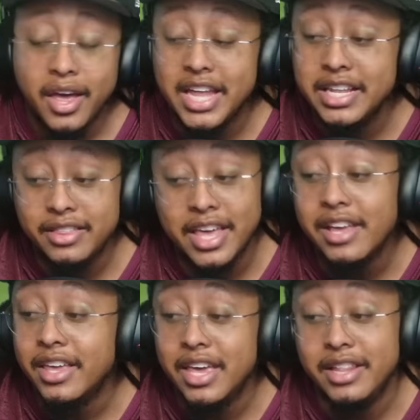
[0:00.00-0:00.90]
And the
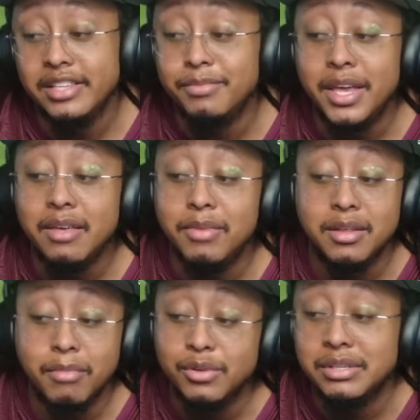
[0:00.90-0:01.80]
thing, again, that's making me
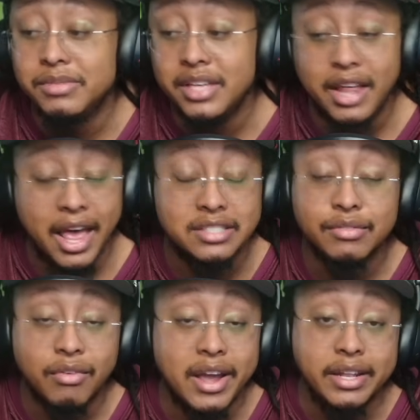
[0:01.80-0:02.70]
the most upset as
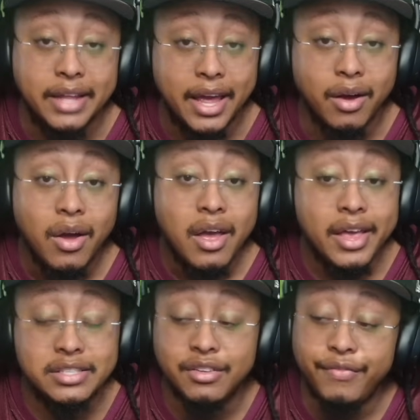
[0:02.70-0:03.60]
of right now
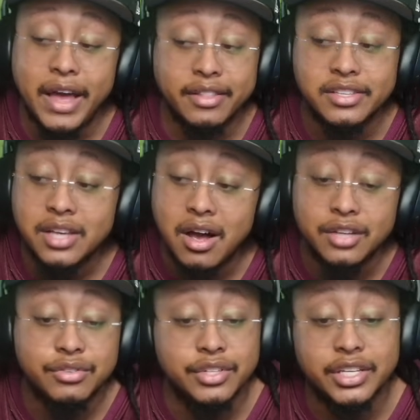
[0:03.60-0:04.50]
is the fact, this
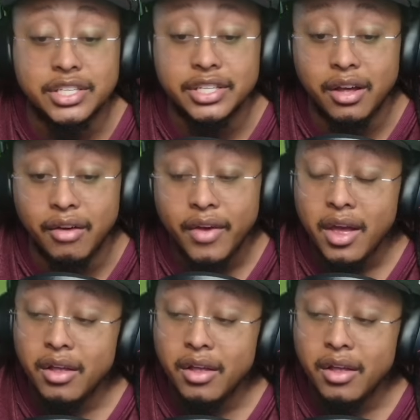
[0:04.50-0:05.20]
contradiction of,